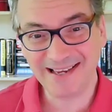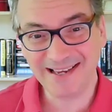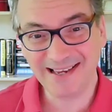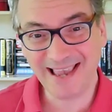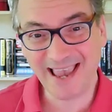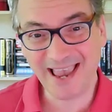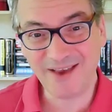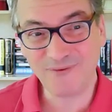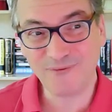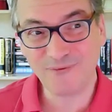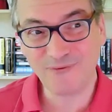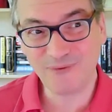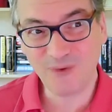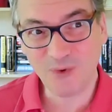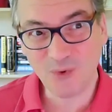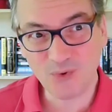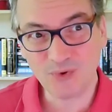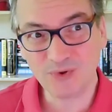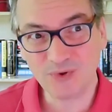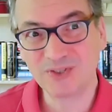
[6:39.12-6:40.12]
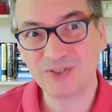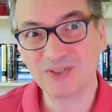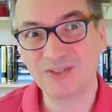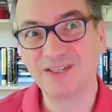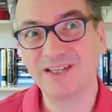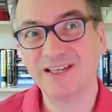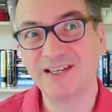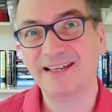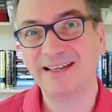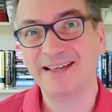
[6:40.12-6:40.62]
a
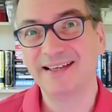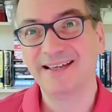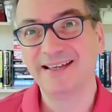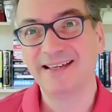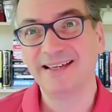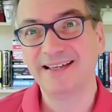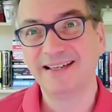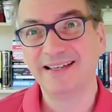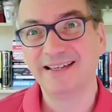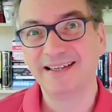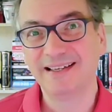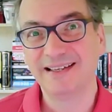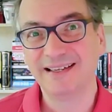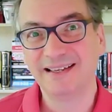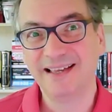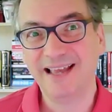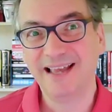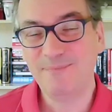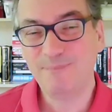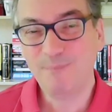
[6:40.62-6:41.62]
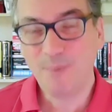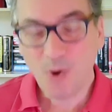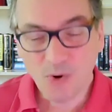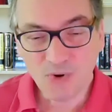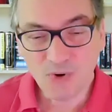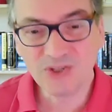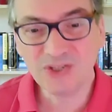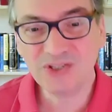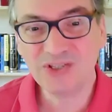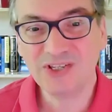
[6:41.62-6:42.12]
force, a
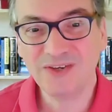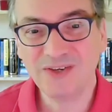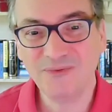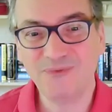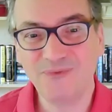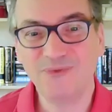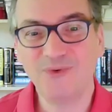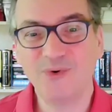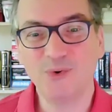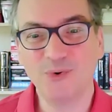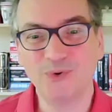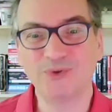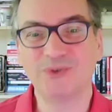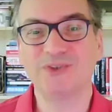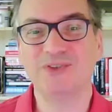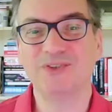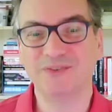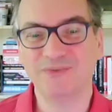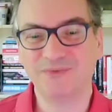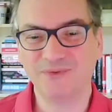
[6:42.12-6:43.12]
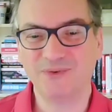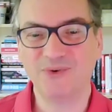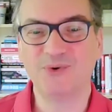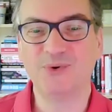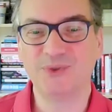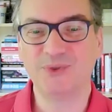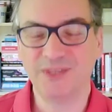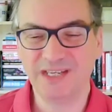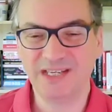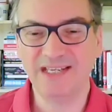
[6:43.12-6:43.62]
positive force
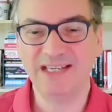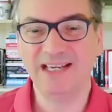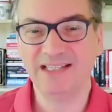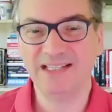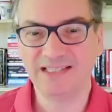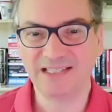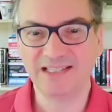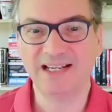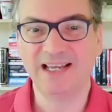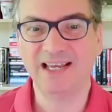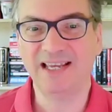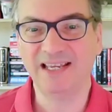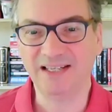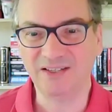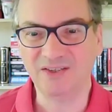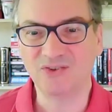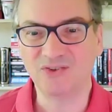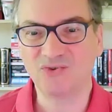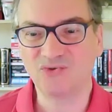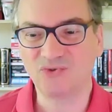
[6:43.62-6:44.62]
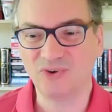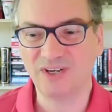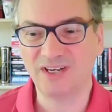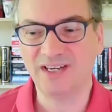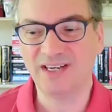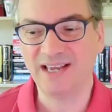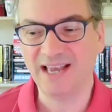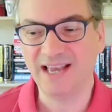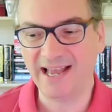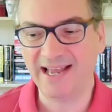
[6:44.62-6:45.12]
for the internet
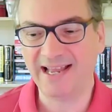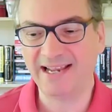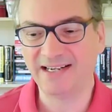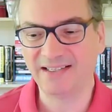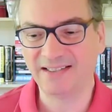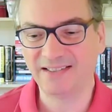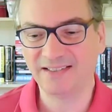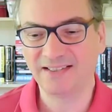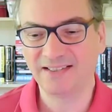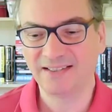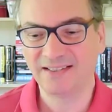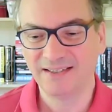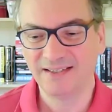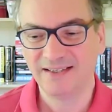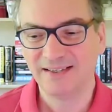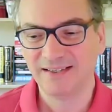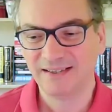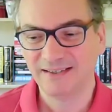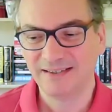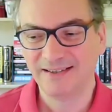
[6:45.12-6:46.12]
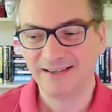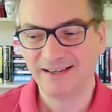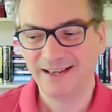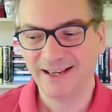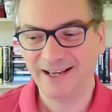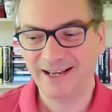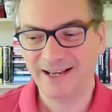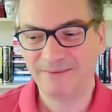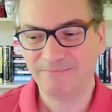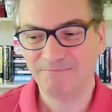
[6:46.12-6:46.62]
industry, and
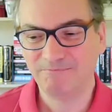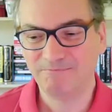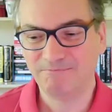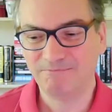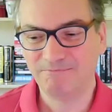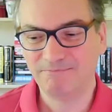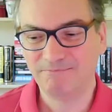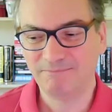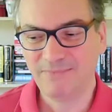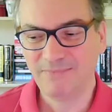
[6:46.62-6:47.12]
I'm